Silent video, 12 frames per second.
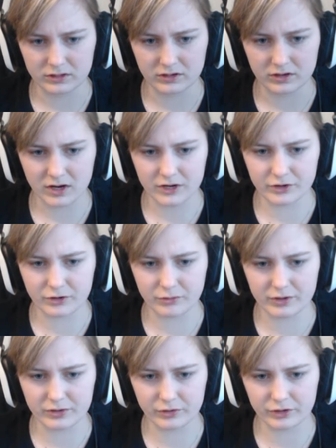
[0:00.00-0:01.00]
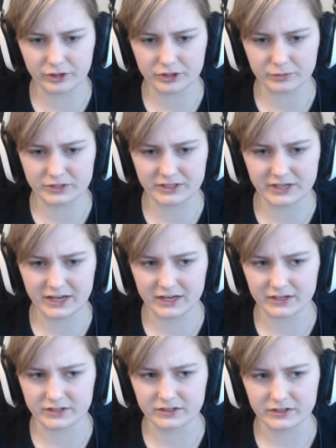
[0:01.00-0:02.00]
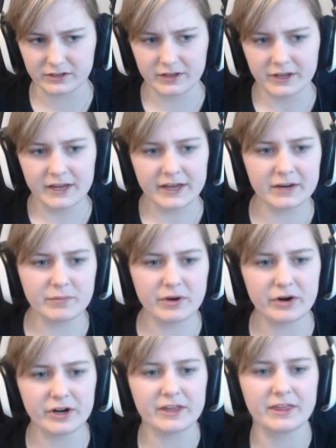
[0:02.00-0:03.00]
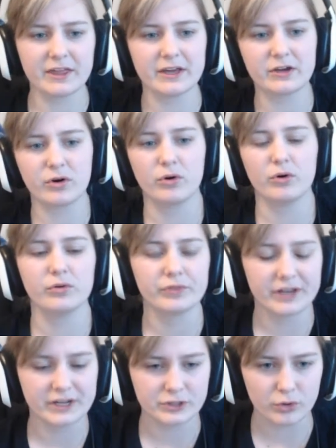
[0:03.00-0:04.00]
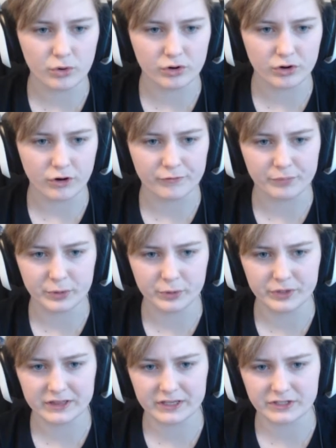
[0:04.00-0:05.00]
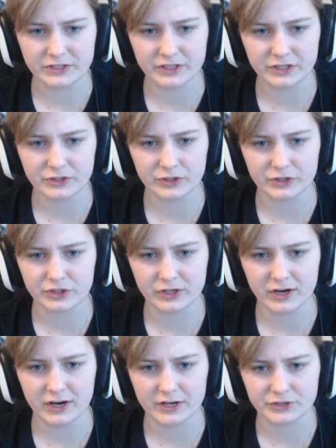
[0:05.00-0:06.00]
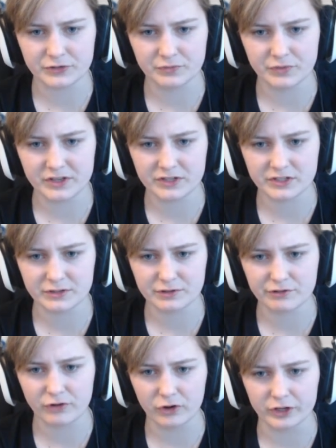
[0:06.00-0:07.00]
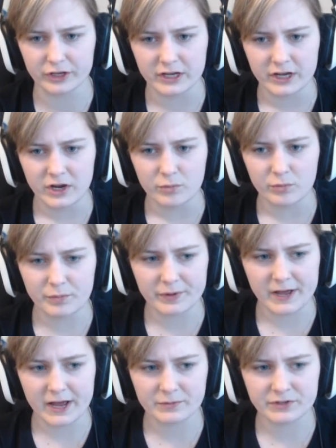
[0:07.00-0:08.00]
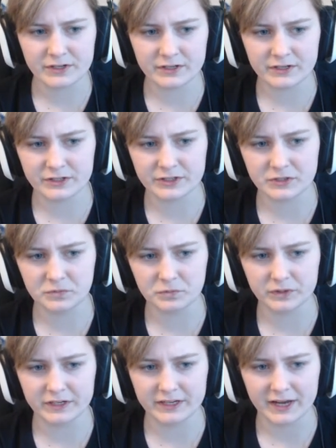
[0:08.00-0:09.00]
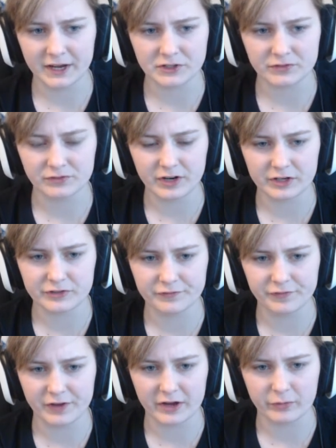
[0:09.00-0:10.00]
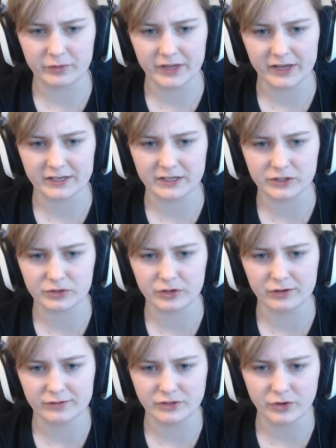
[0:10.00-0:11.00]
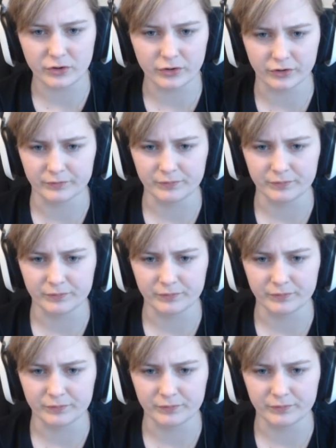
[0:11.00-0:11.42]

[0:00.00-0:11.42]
I don't know whether or not I should be scared. In America they talk of building their cities to the skies. To me this seems folly, but perhaps it is simply a case of nation founded without a history of its own.